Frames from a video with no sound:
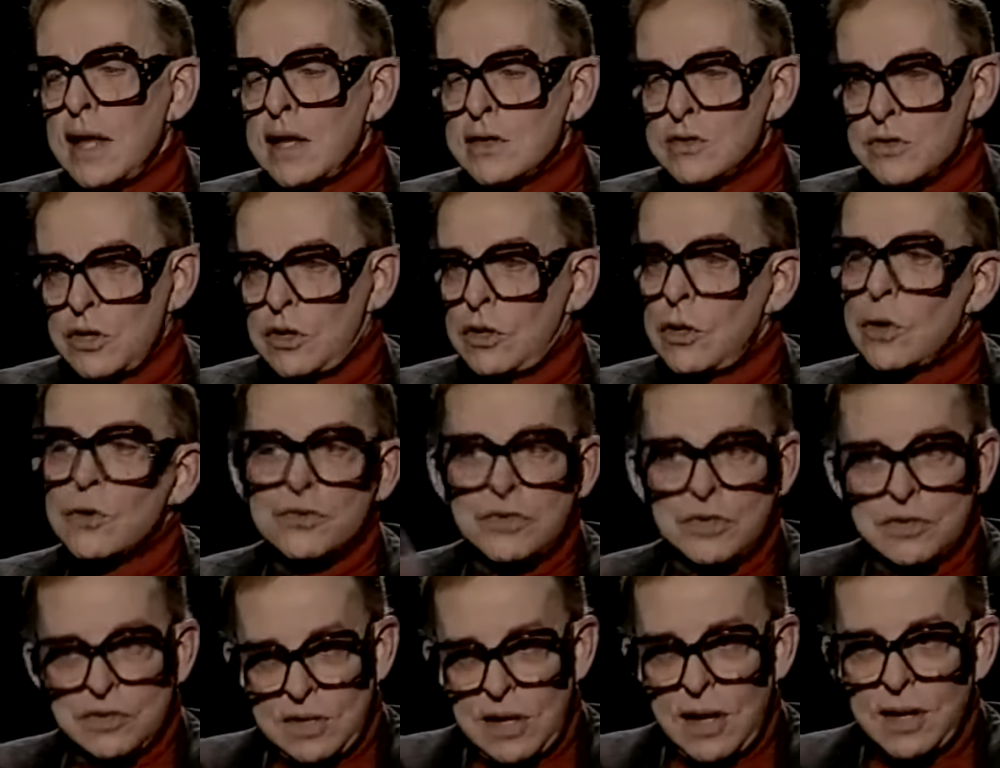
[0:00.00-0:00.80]
And
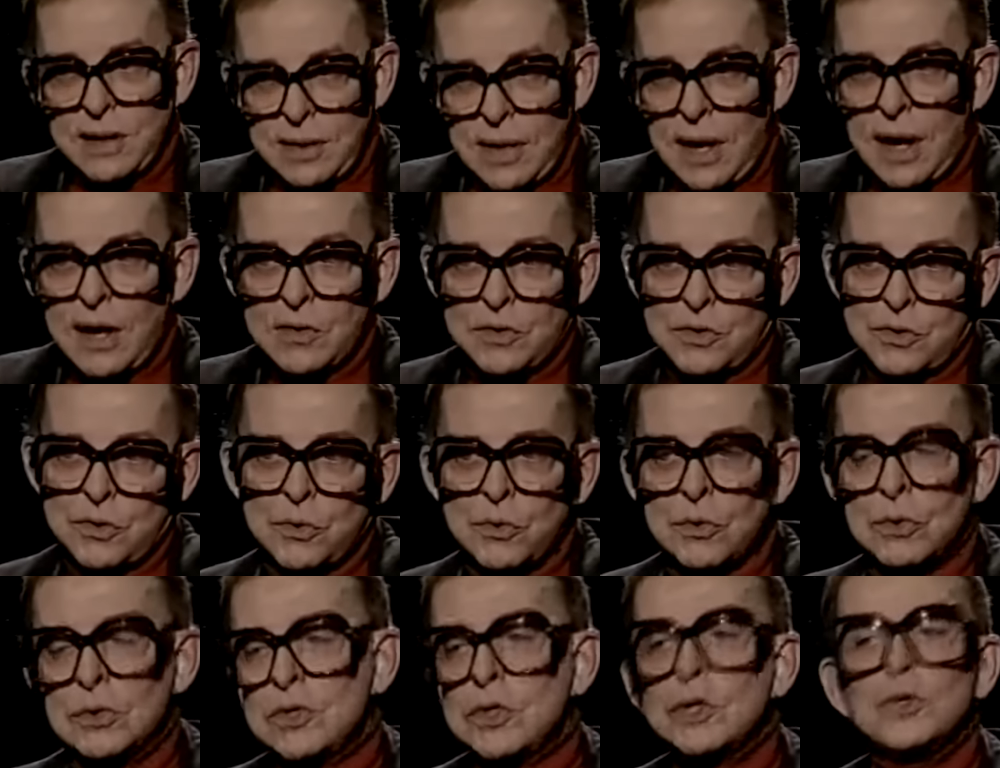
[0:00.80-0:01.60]
that's the closest I
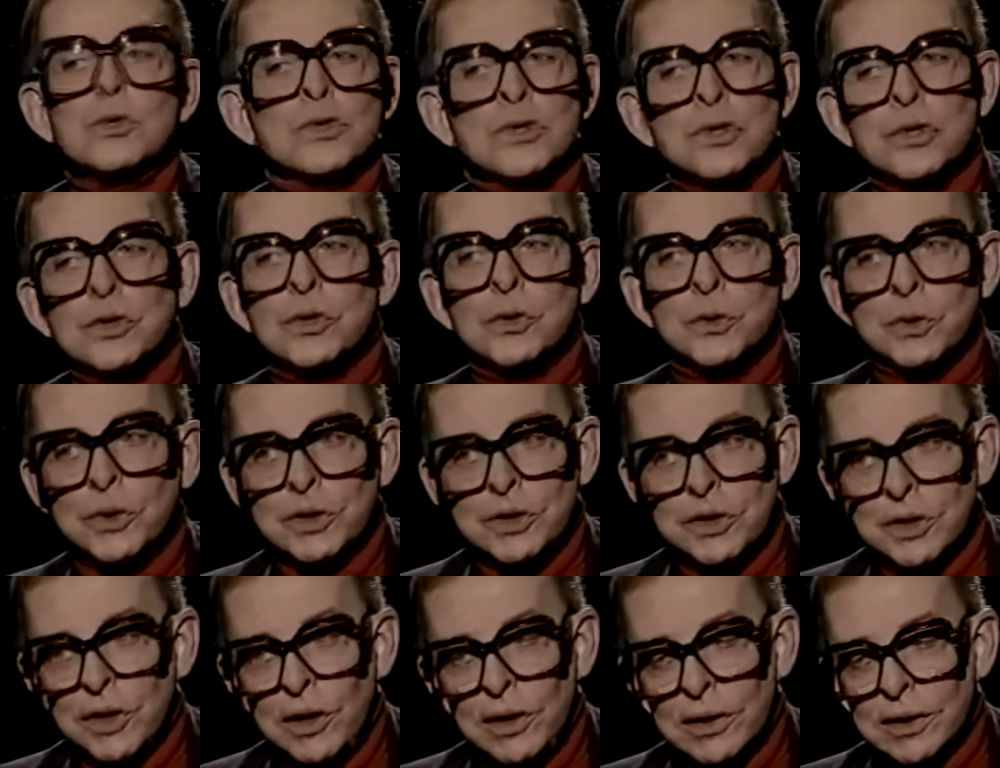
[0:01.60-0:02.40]
got to, to
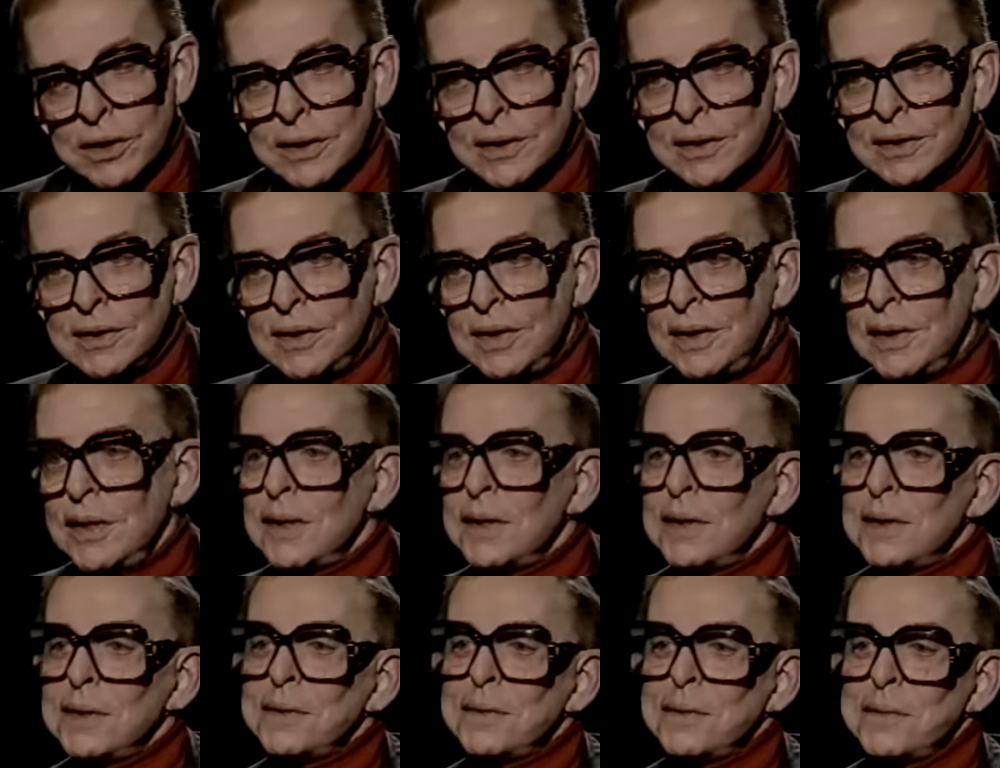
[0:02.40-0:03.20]
Tallulah,
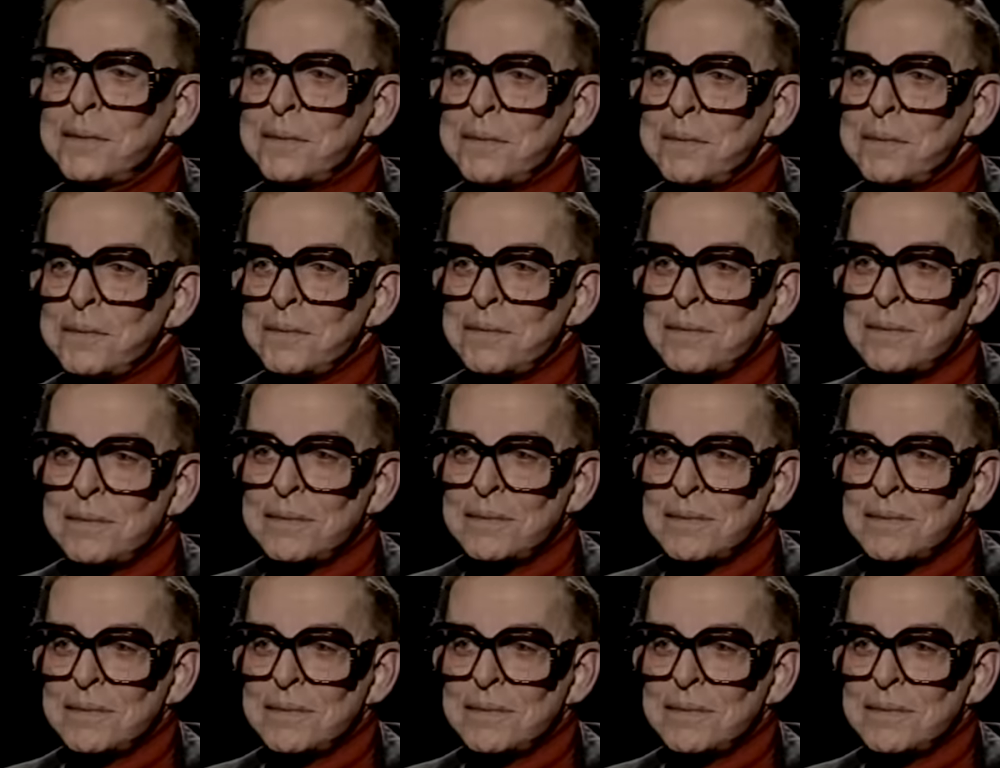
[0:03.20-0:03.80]
darling. She was